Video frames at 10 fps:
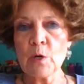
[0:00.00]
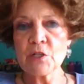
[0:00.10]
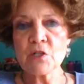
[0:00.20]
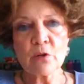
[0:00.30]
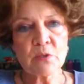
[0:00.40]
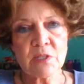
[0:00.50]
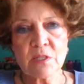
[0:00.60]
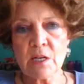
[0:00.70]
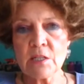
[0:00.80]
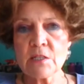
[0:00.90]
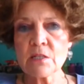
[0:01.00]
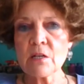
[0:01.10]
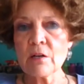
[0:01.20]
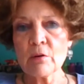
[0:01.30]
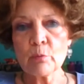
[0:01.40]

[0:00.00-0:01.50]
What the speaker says: which those states